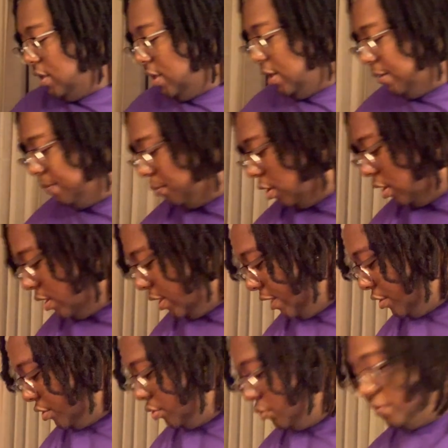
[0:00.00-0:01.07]
I bought
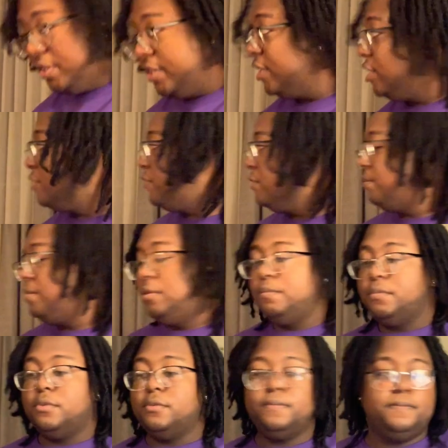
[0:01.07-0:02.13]
like souvenirs for
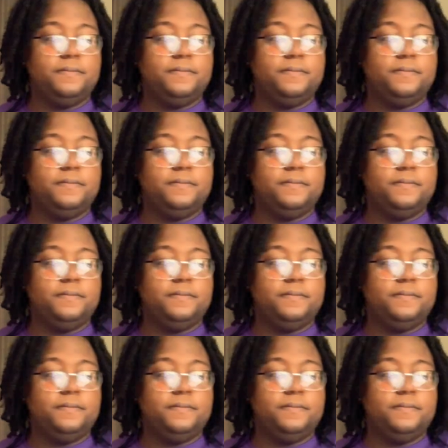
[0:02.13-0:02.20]
people.